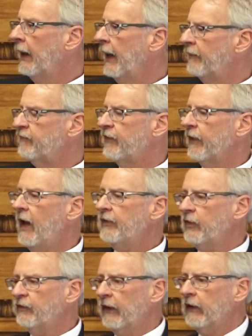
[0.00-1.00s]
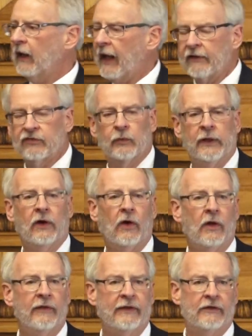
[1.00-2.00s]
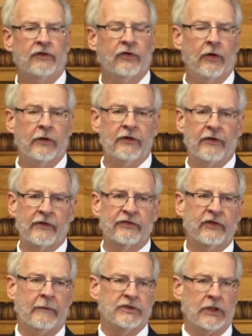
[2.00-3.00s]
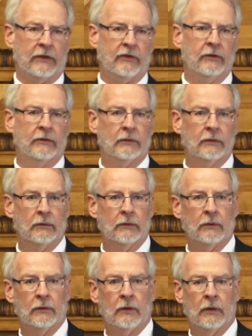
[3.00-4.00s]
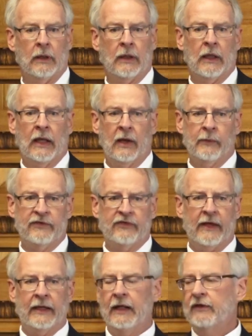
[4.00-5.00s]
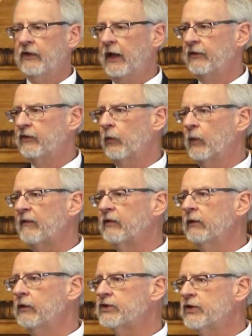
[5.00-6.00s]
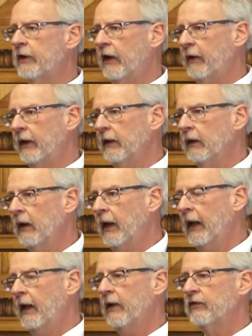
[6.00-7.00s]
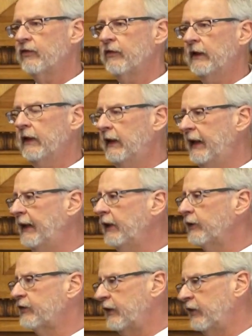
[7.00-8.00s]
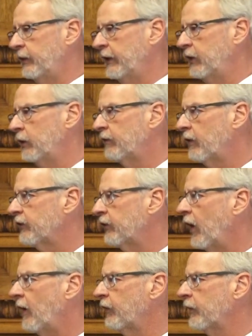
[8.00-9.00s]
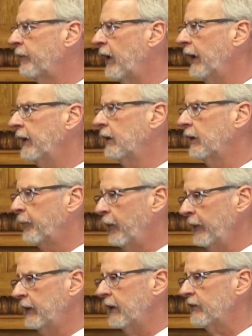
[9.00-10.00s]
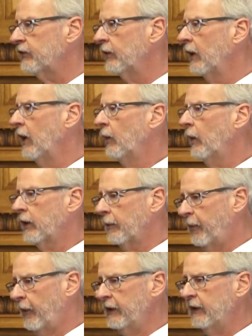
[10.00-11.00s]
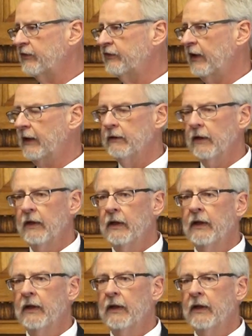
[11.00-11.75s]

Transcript: In philosophy class, we call that the turn to the subject. And we say it's as revolutionary as the heliocentric universe offered by Copernicus, or Copernicus said,